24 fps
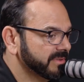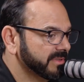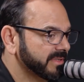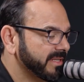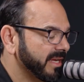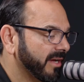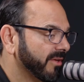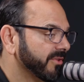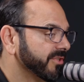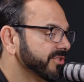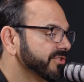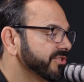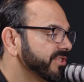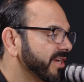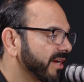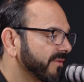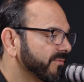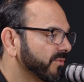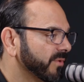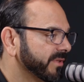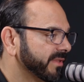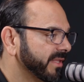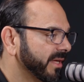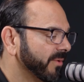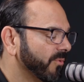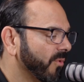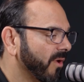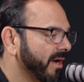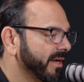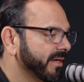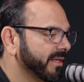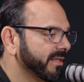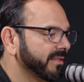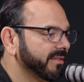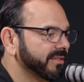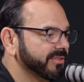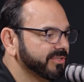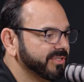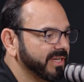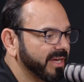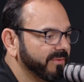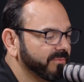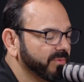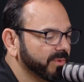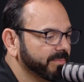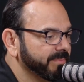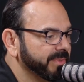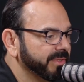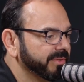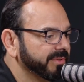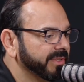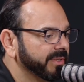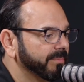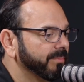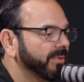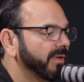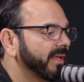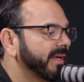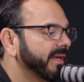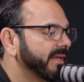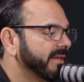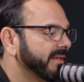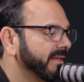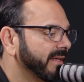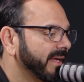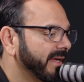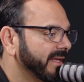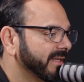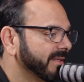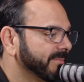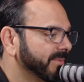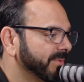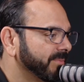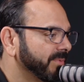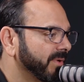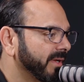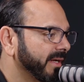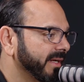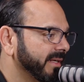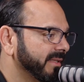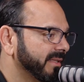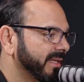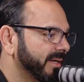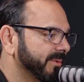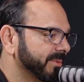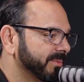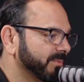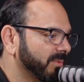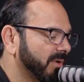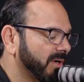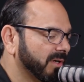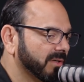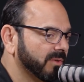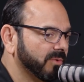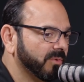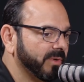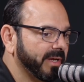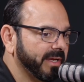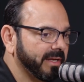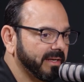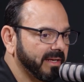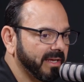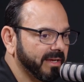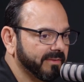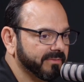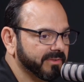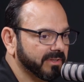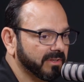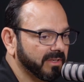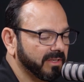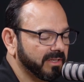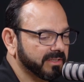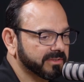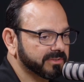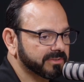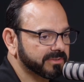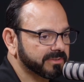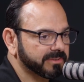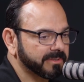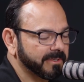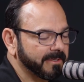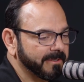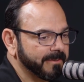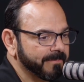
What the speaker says: tell the chef what they wanted. The chef would build their plate and hand them a plate. They would walk away and have their lunch.